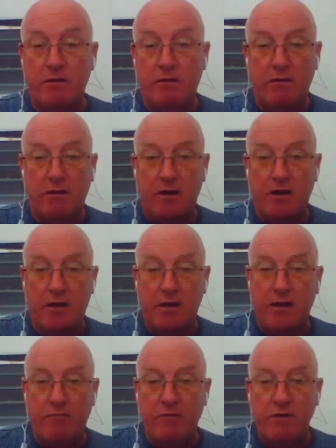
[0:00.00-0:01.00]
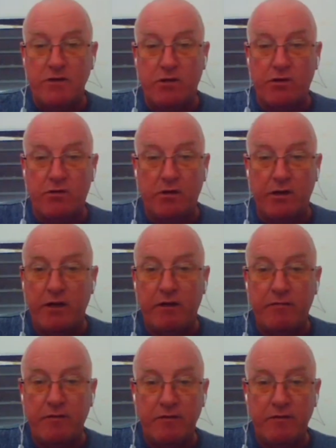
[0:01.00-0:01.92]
you can't recycle any of it.